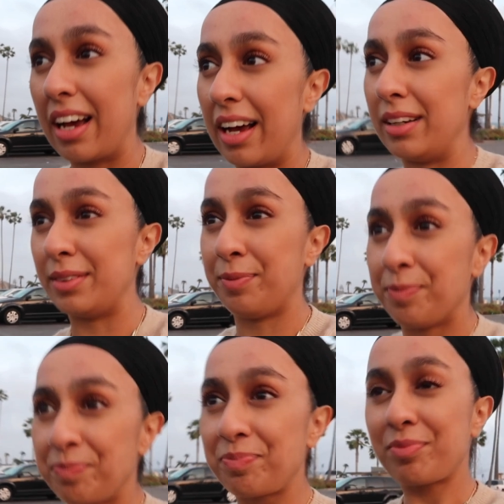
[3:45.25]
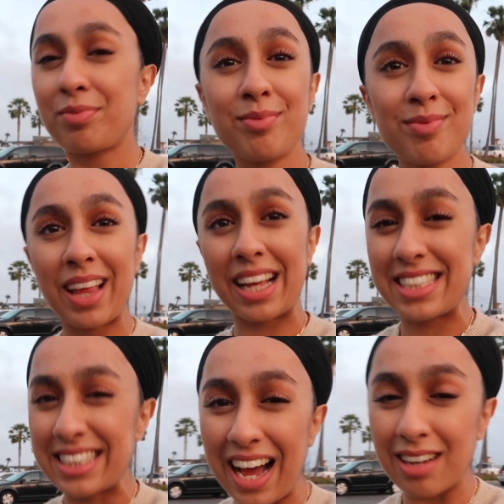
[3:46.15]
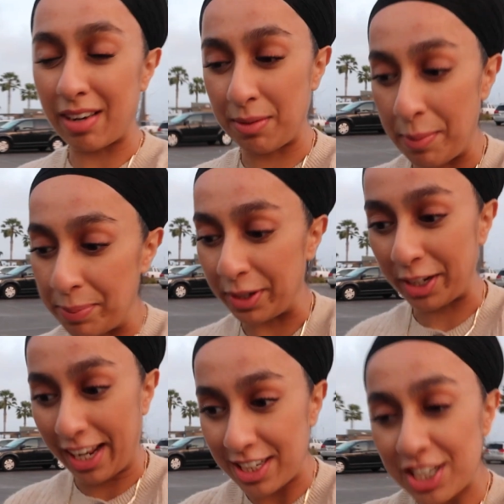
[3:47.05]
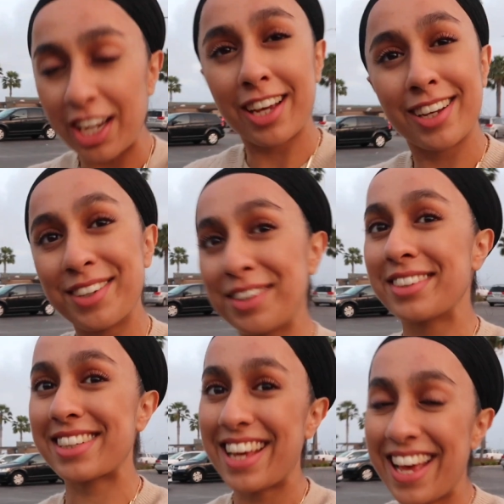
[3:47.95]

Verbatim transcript: Um, I just sat and read my book and chilled